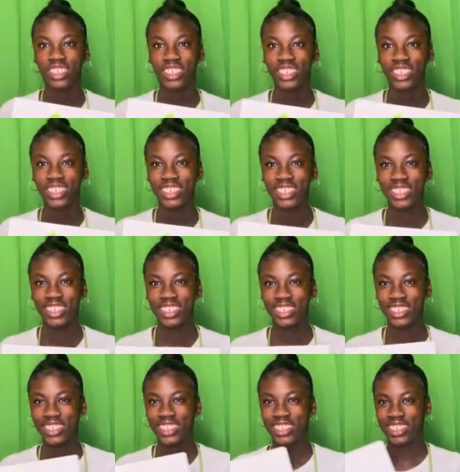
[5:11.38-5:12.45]

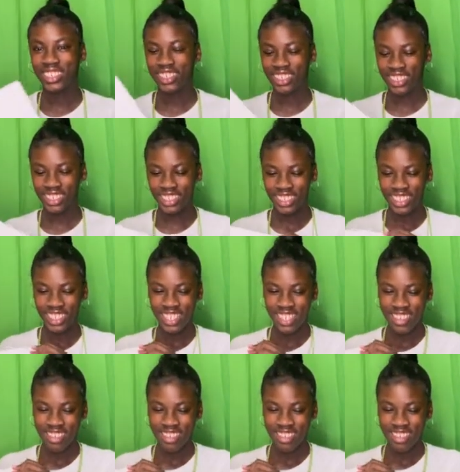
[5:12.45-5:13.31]
(no one is talking)